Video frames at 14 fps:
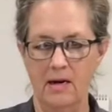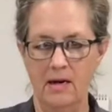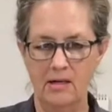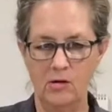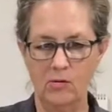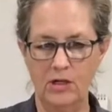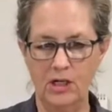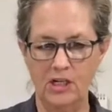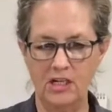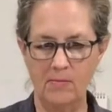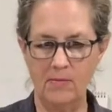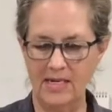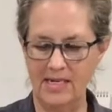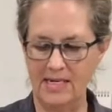Switch it to
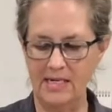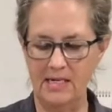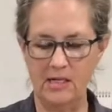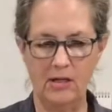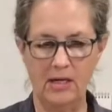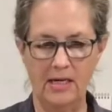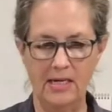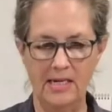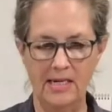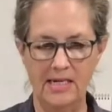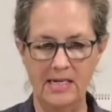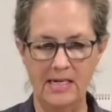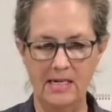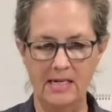me. See, so they can
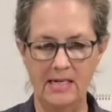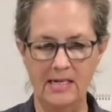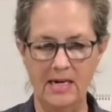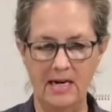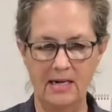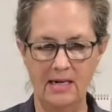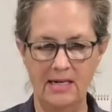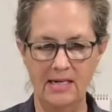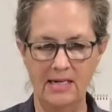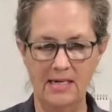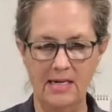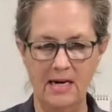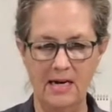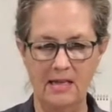see it standing.
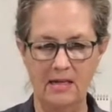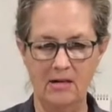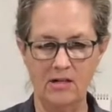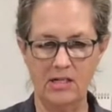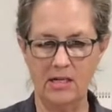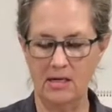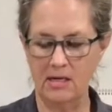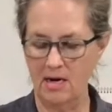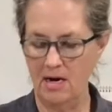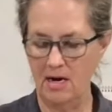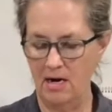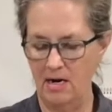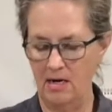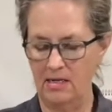See, and there's
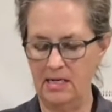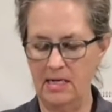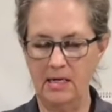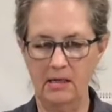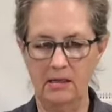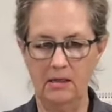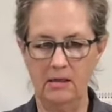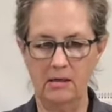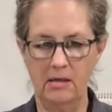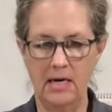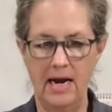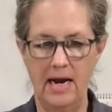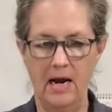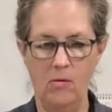it's like a little
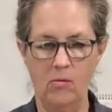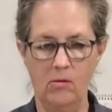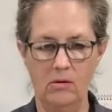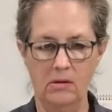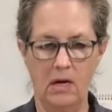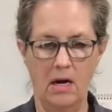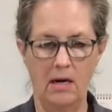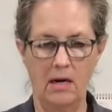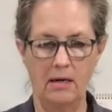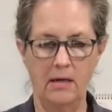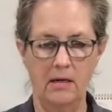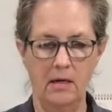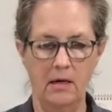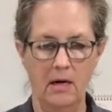cow or a
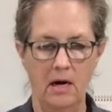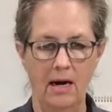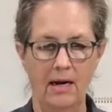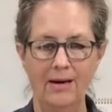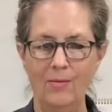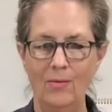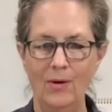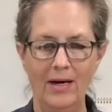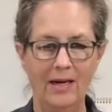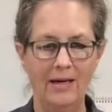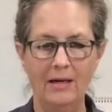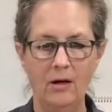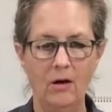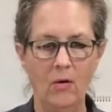lion. Anyway,
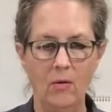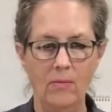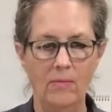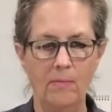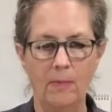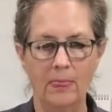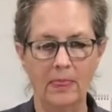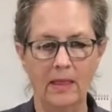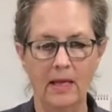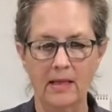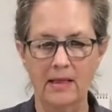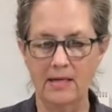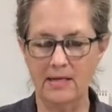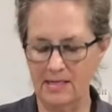
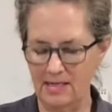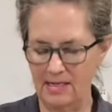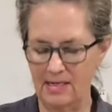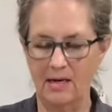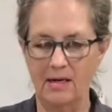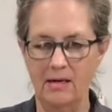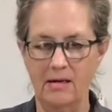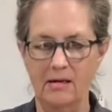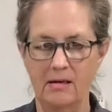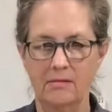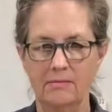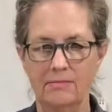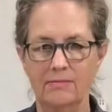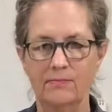this is like
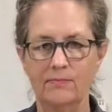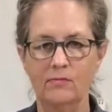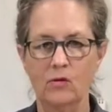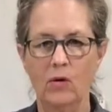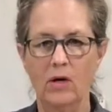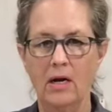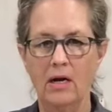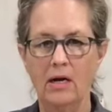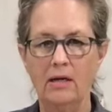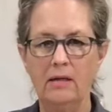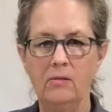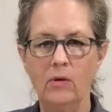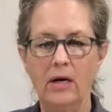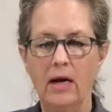when I
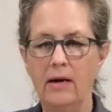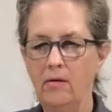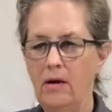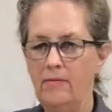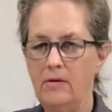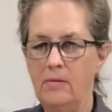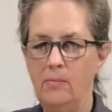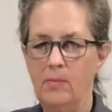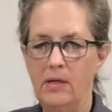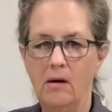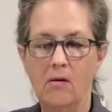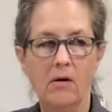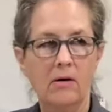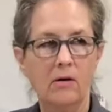don't have to be
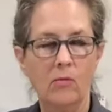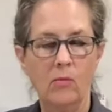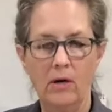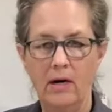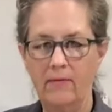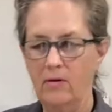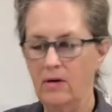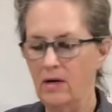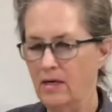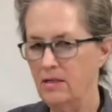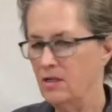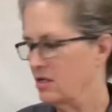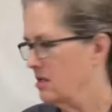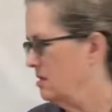on or whatever, I
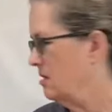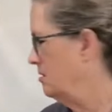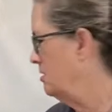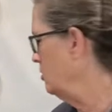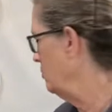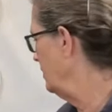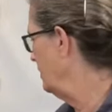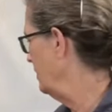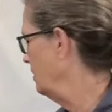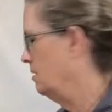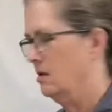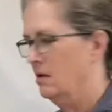just start doing.